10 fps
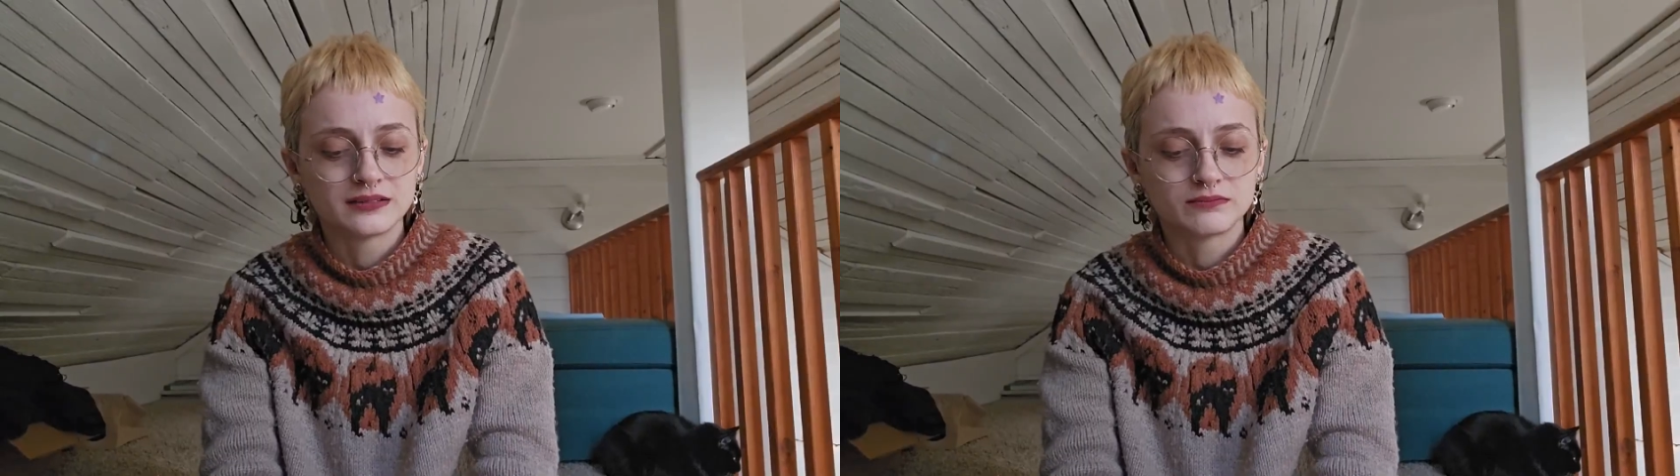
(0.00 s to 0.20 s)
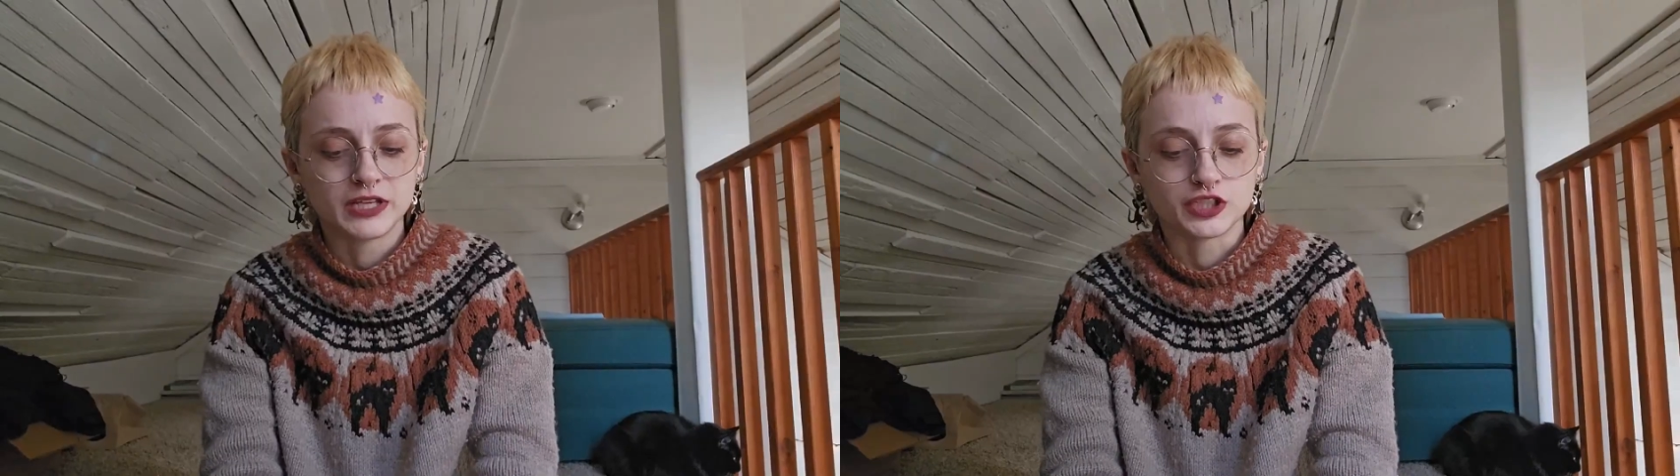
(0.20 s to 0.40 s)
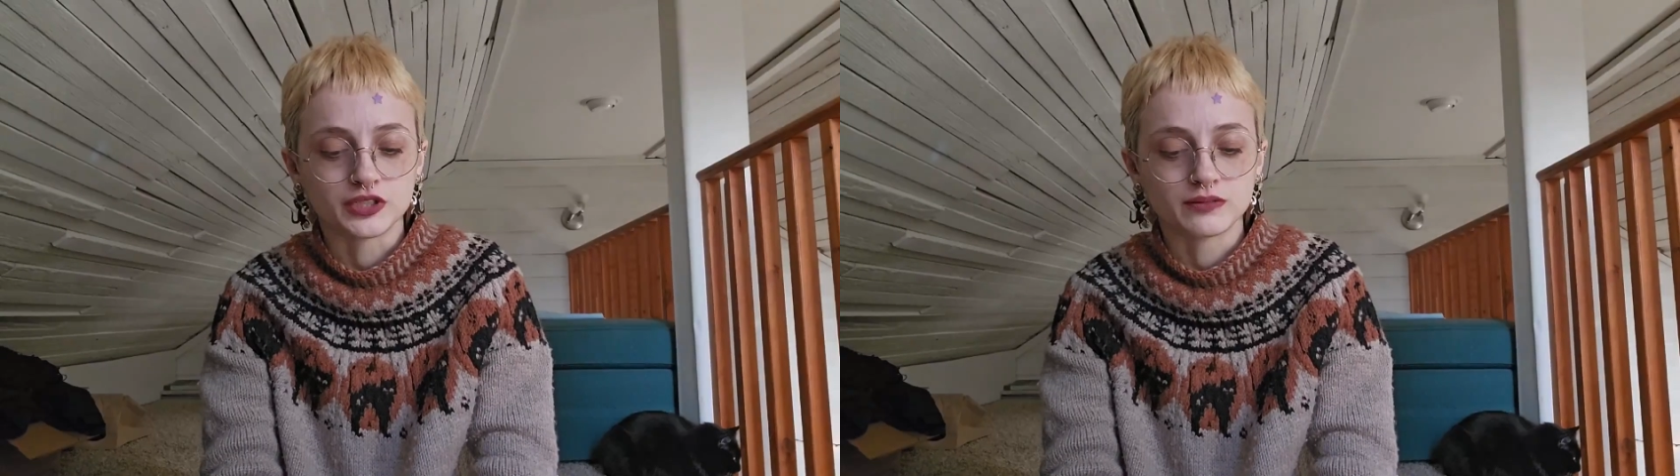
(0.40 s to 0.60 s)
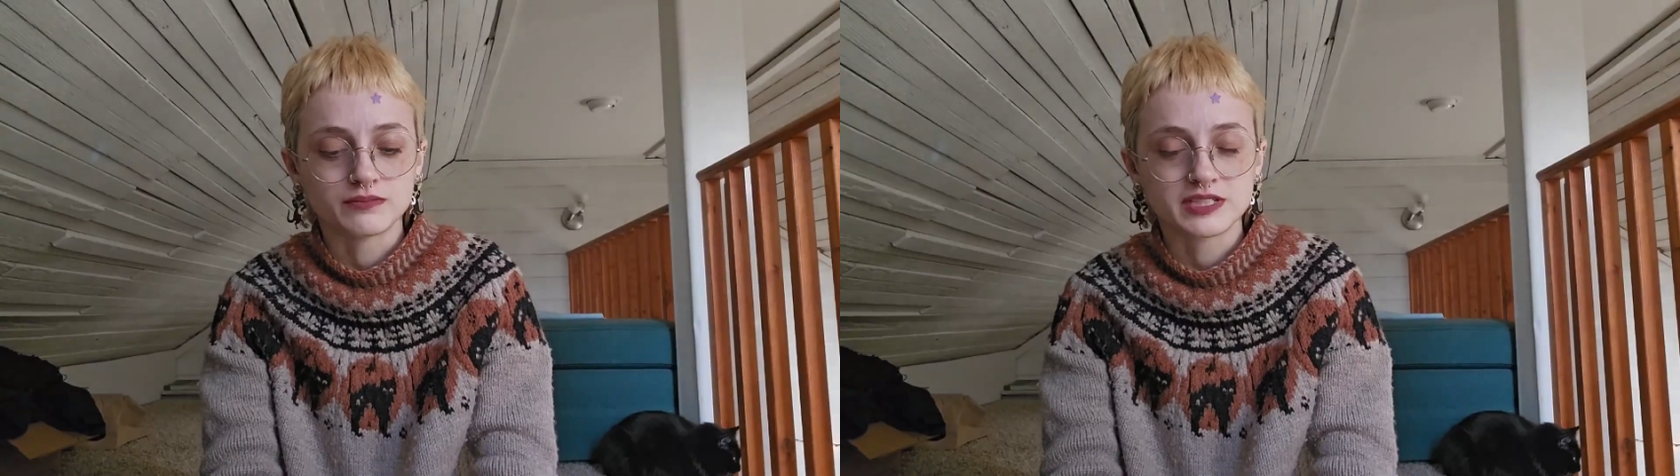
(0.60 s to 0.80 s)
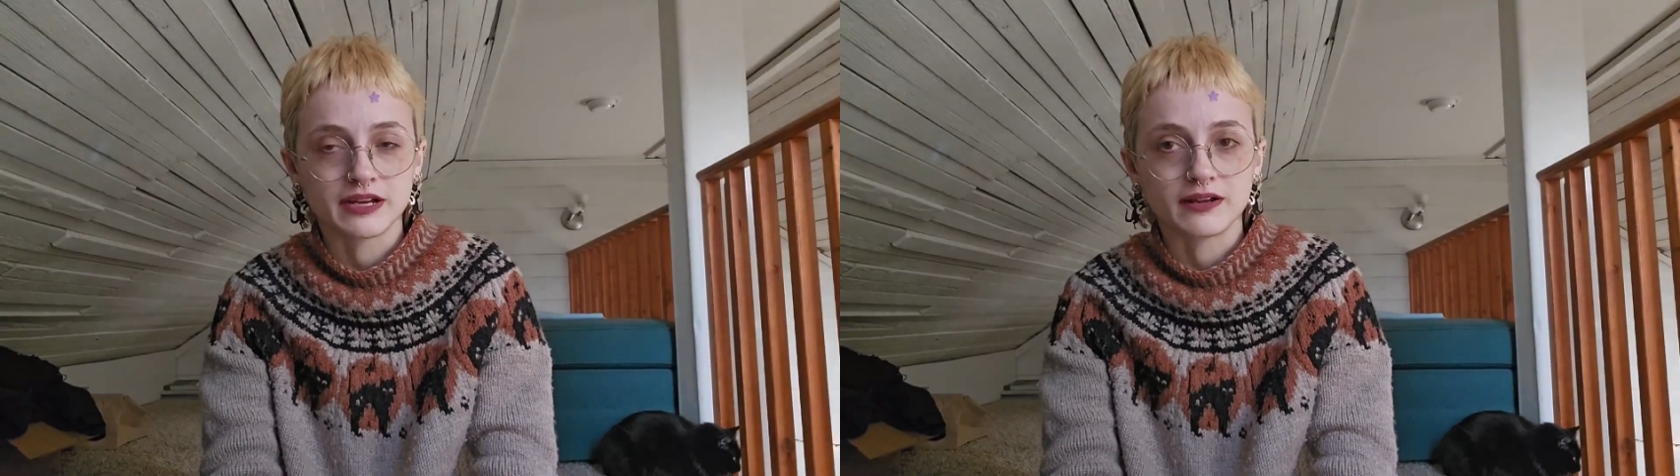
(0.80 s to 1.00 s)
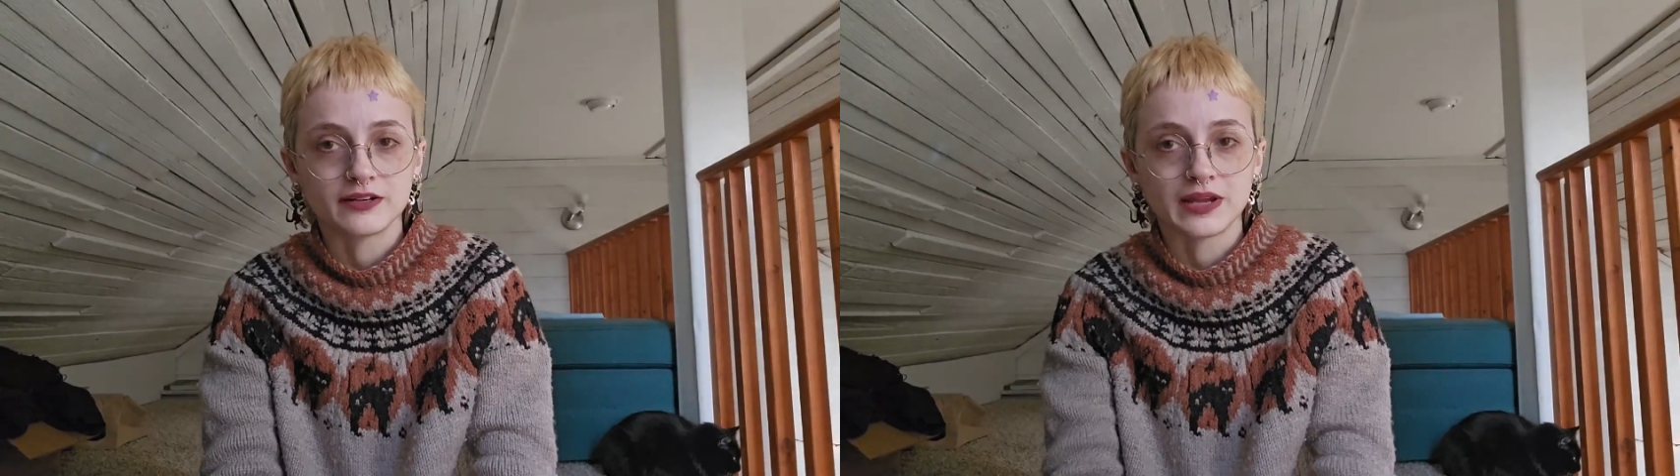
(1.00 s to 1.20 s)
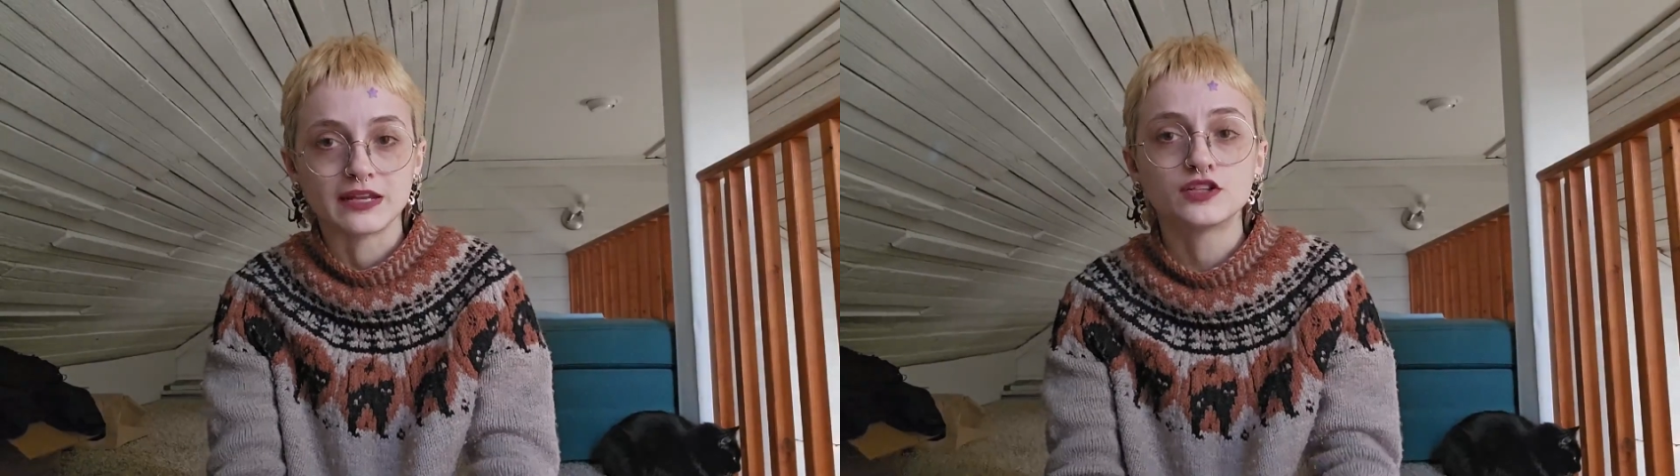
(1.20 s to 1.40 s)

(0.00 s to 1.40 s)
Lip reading: they should stay on okay.